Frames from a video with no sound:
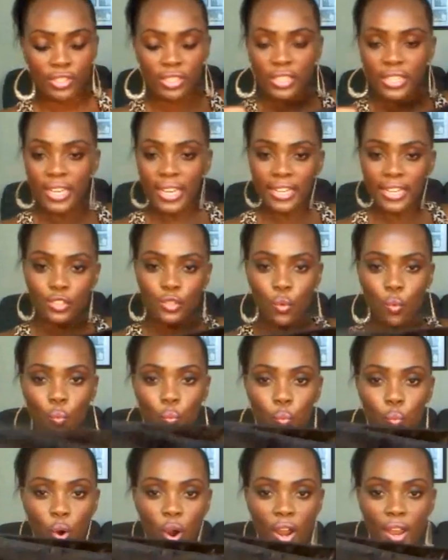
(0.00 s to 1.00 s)
to get
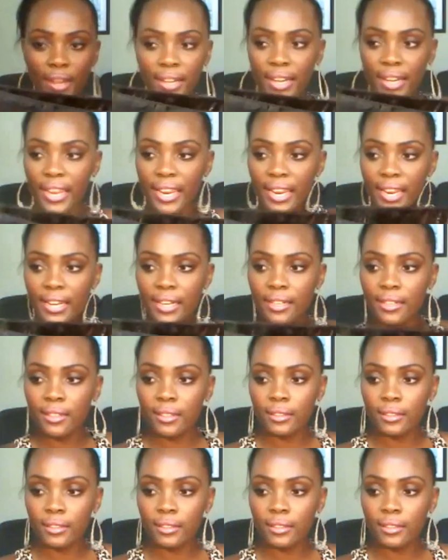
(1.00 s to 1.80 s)
one end